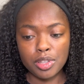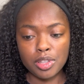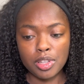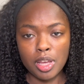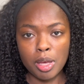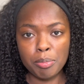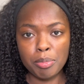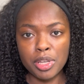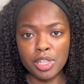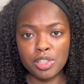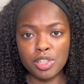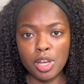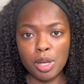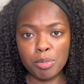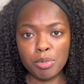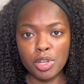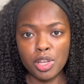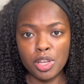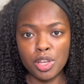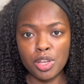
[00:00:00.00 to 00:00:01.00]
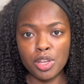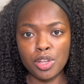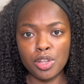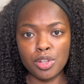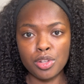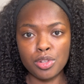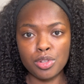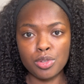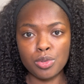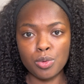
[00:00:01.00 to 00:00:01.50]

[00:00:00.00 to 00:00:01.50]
I big chopped in